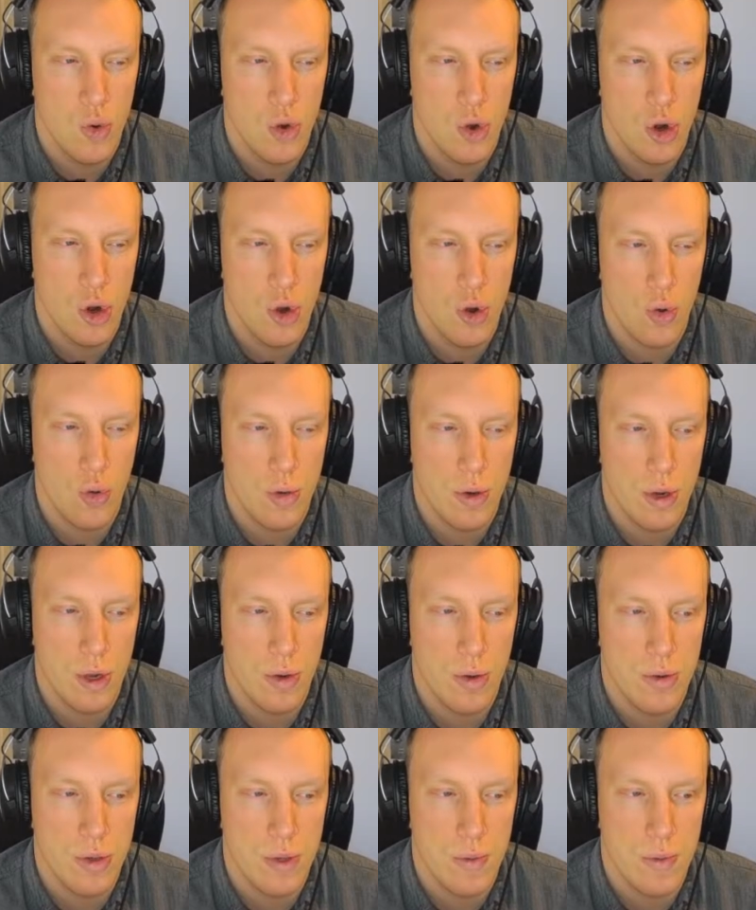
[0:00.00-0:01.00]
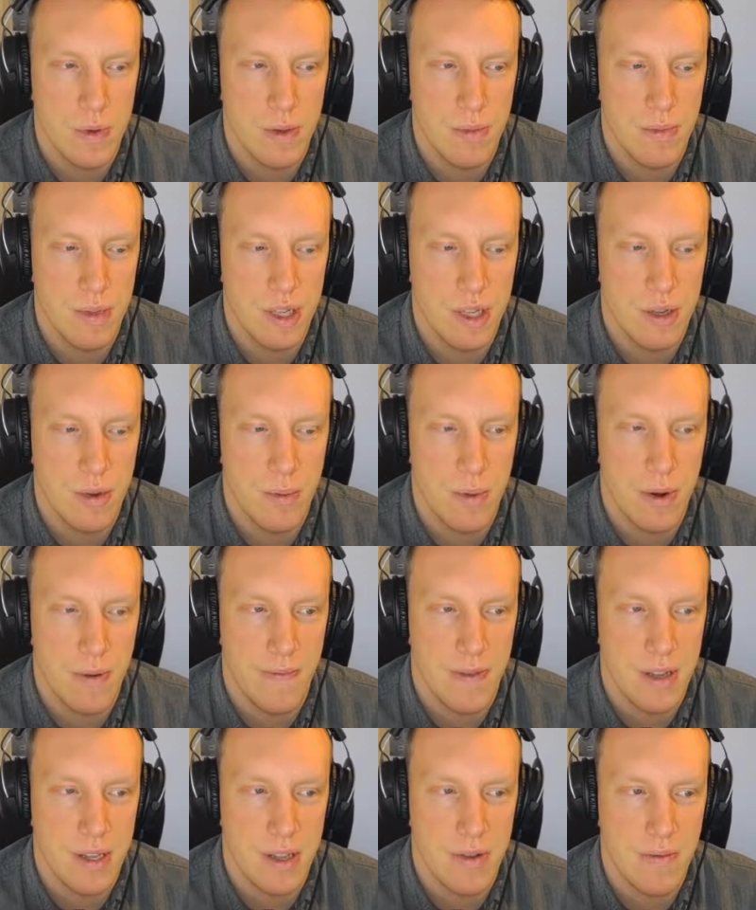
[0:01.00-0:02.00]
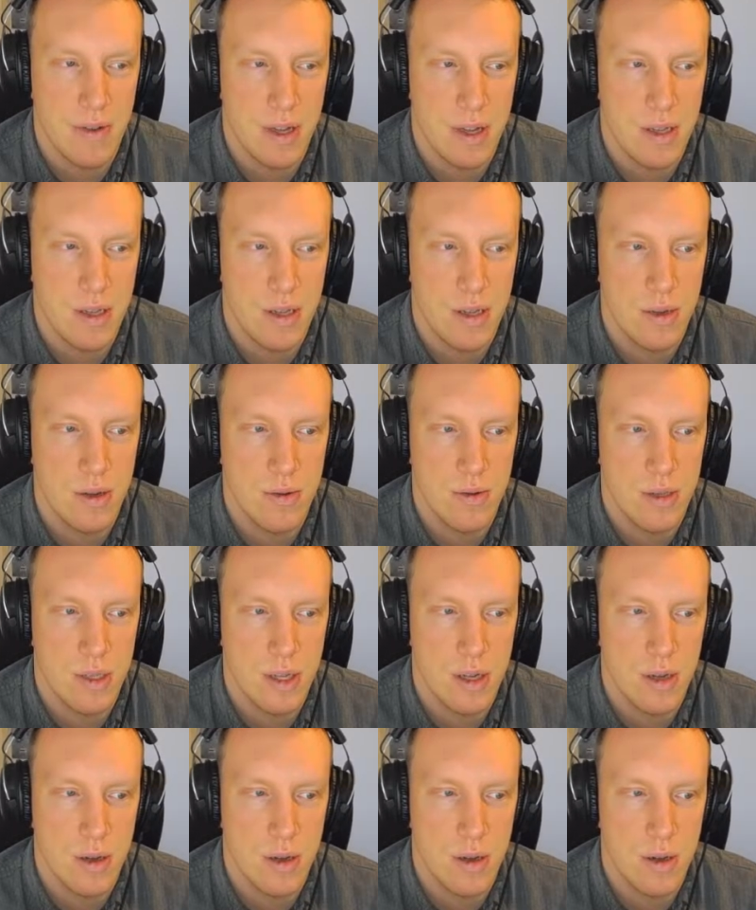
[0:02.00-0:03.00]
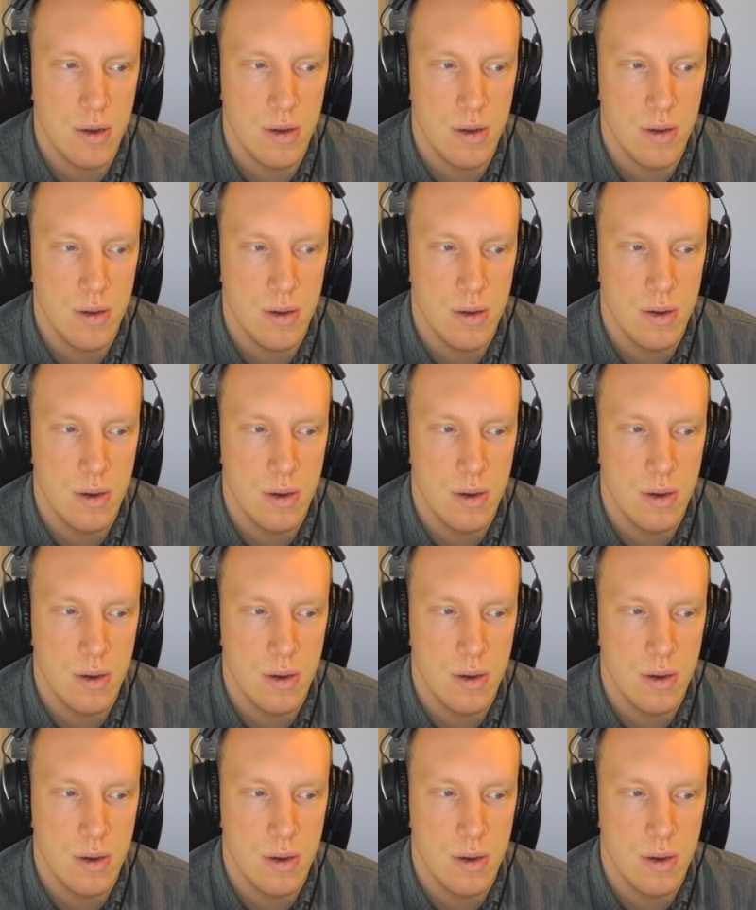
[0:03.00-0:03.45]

No, Ghost will be super effective against you, so...